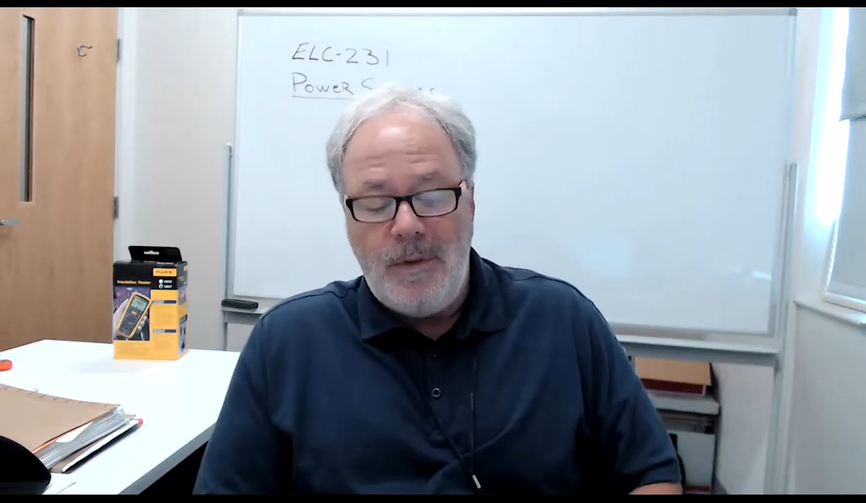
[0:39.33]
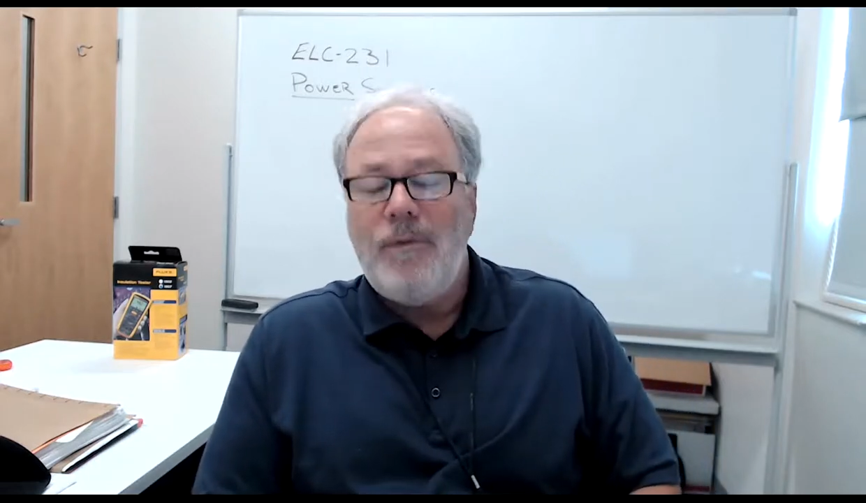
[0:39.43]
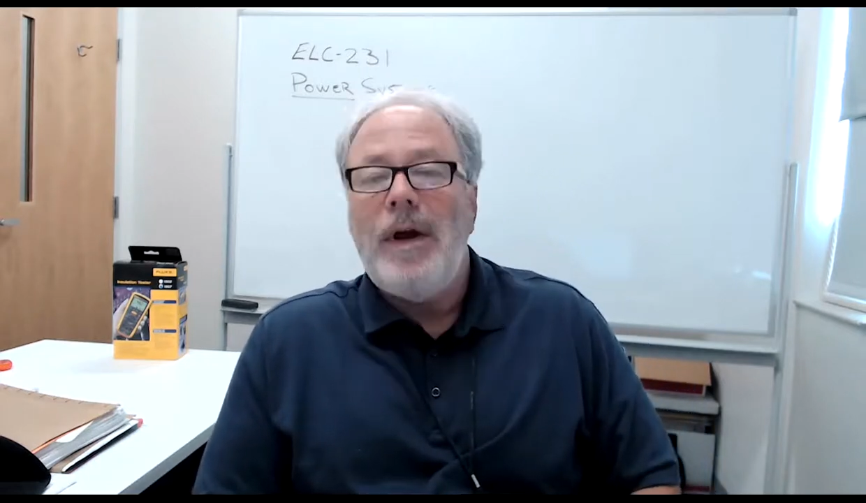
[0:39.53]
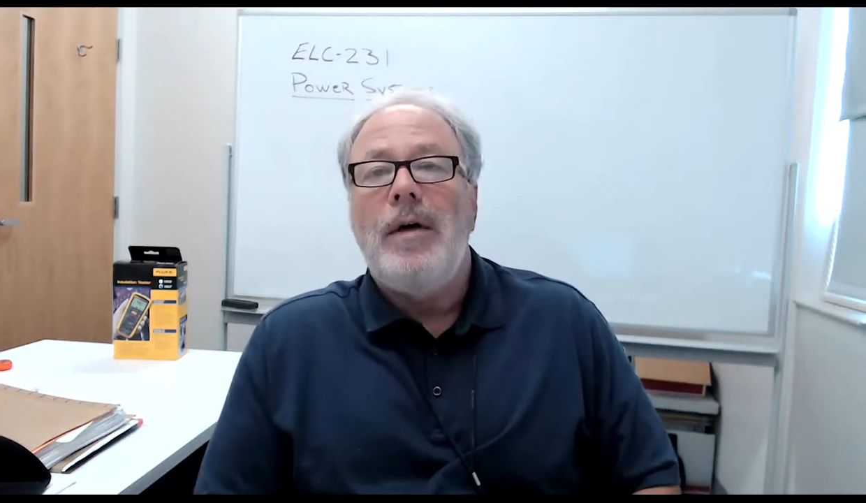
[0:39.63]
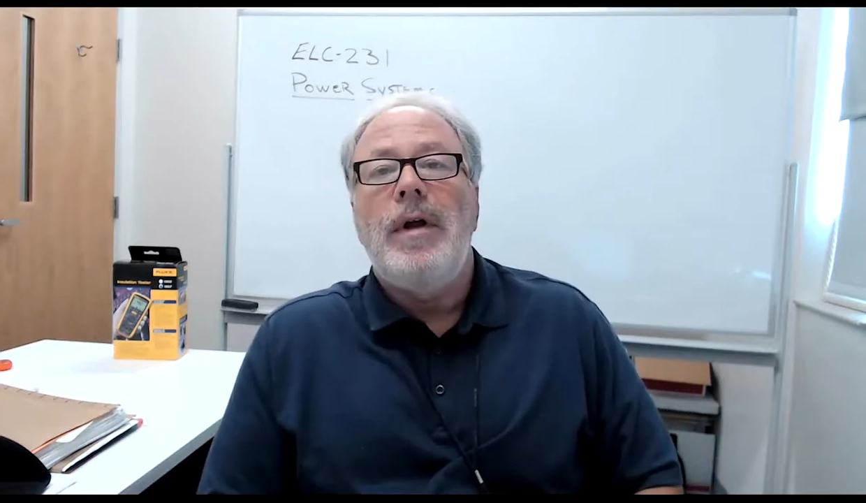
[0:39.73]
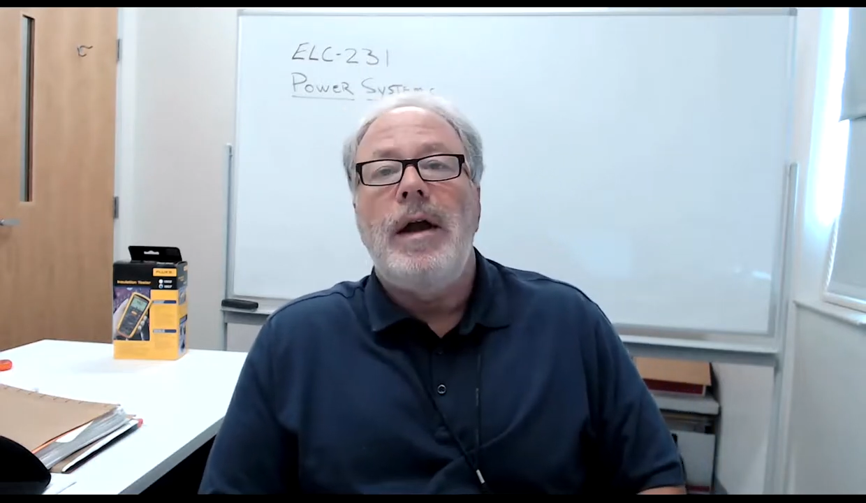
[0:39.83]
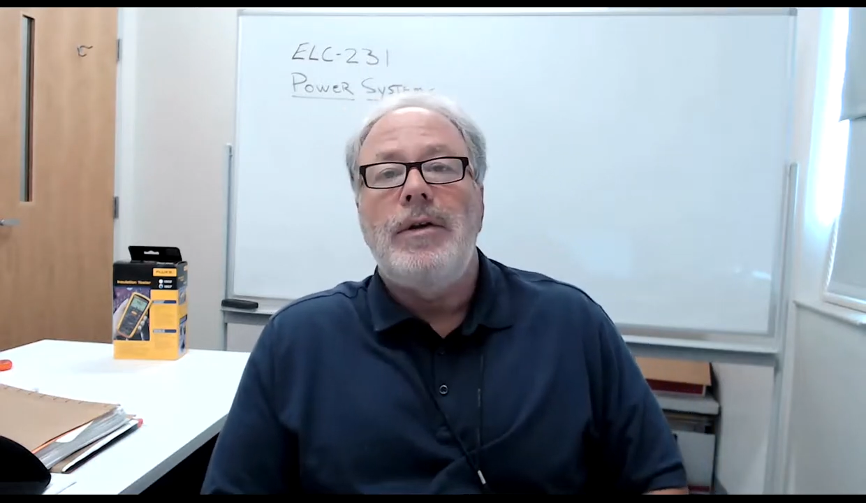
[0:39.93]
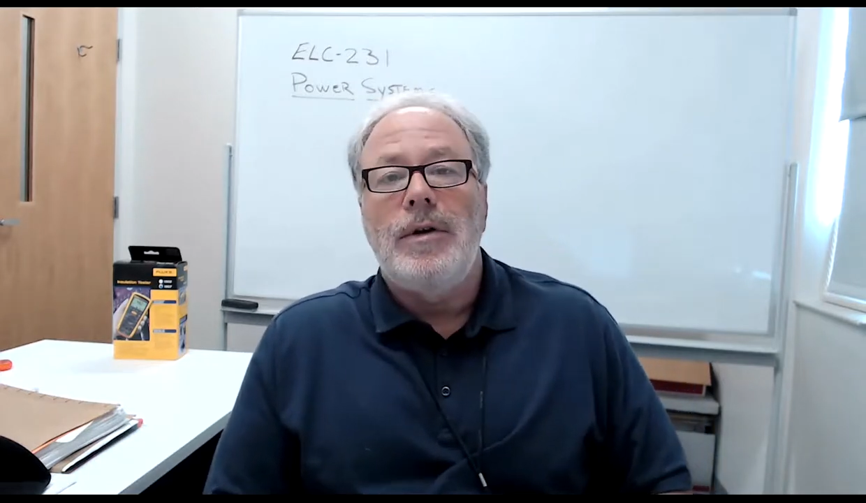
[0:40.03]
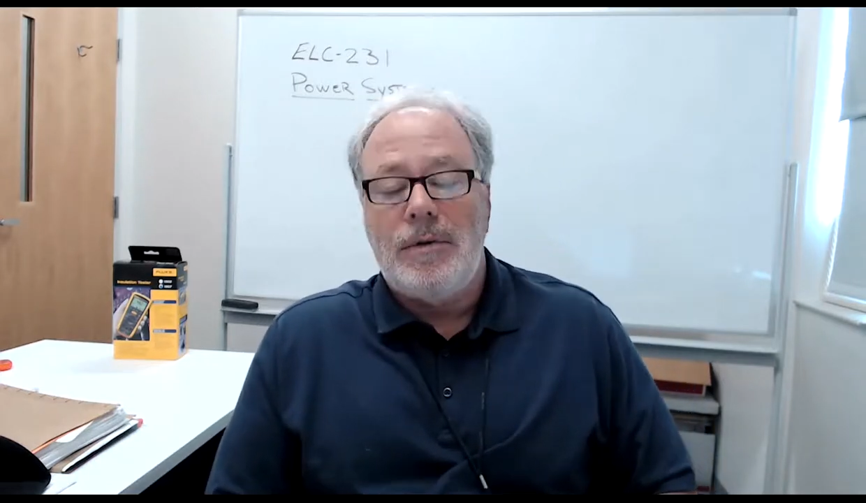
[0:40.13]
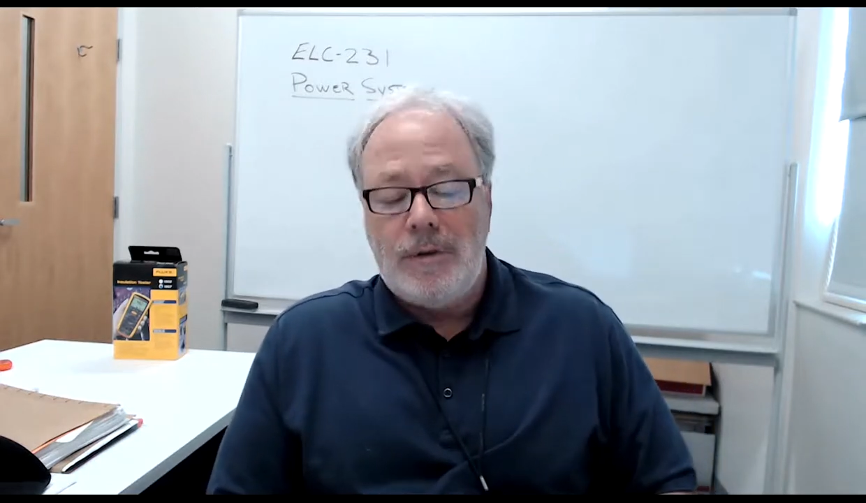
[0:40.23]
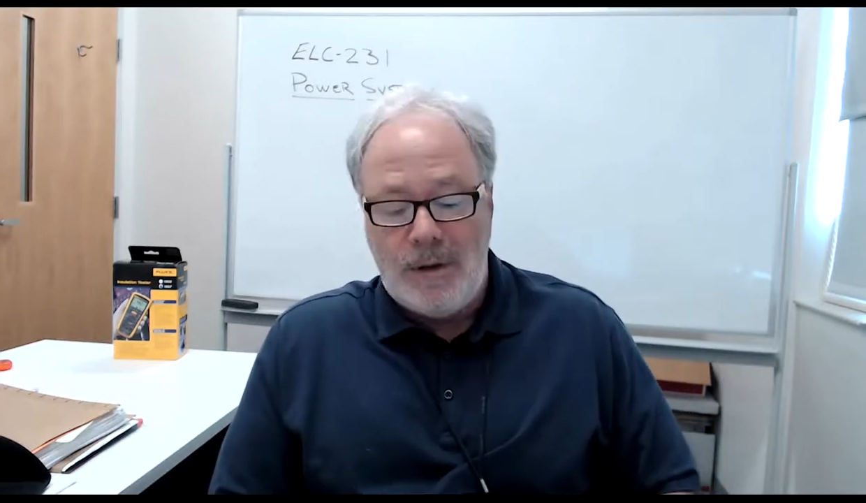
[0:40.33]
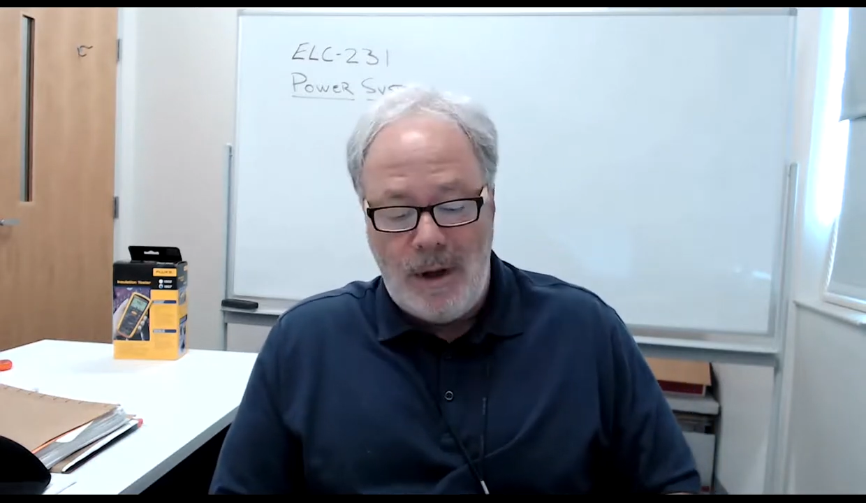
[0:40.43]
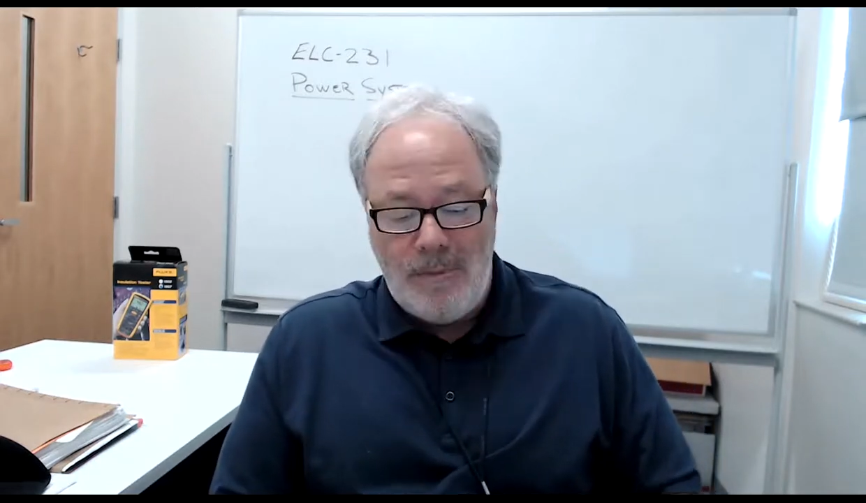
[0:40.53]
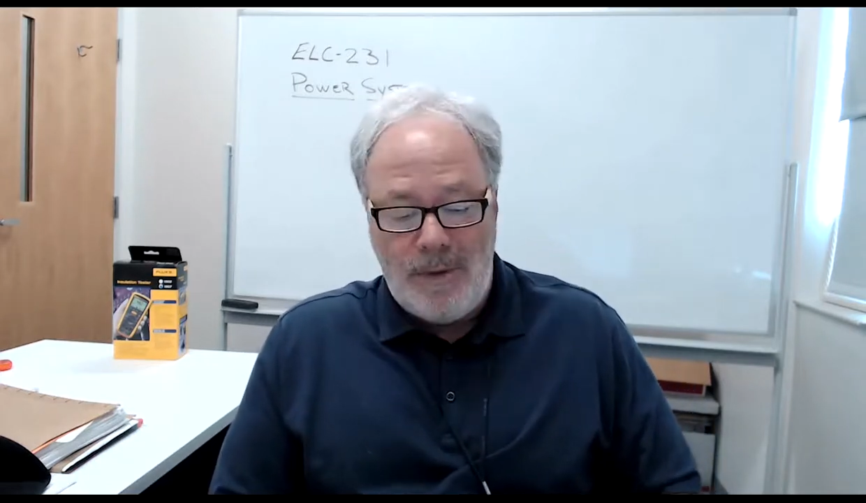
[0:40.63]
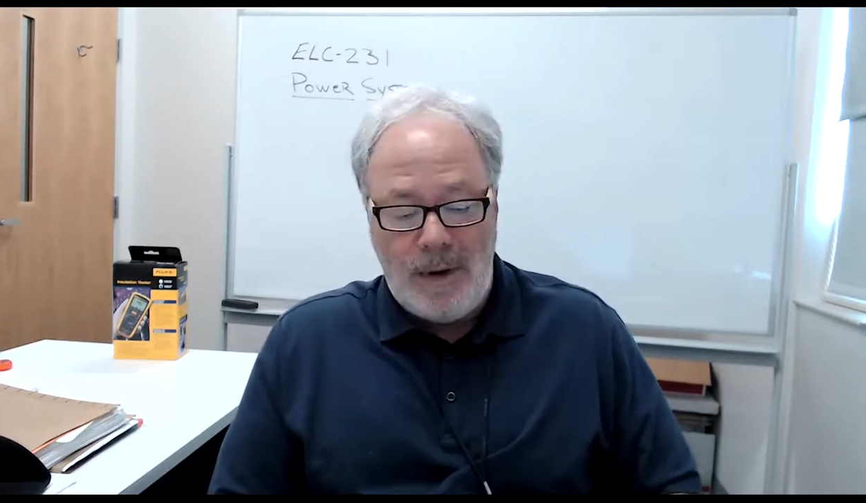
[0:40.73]
foundational
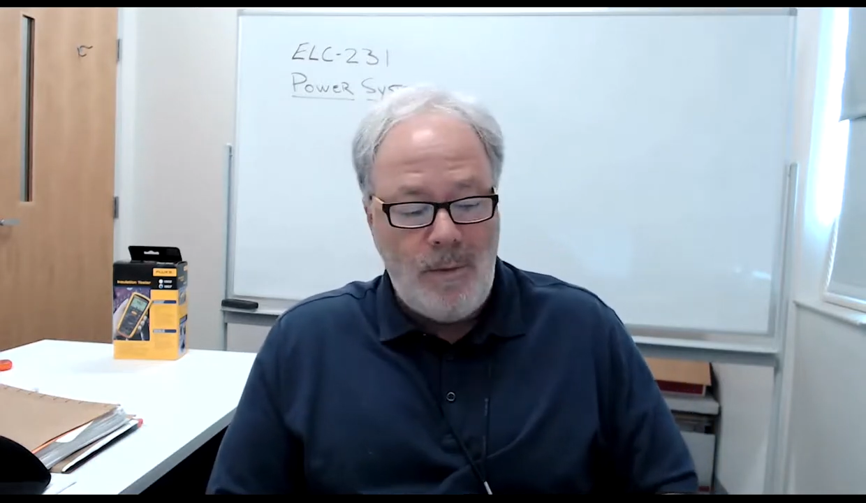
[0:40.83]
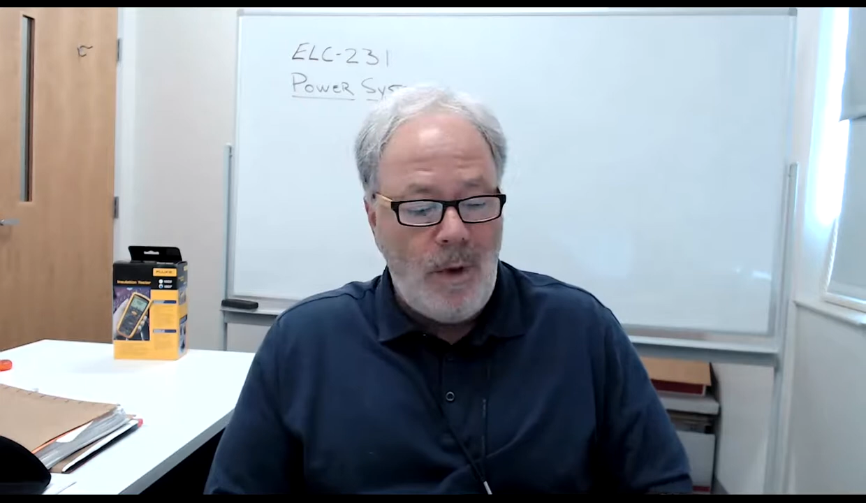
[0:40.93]
stuff in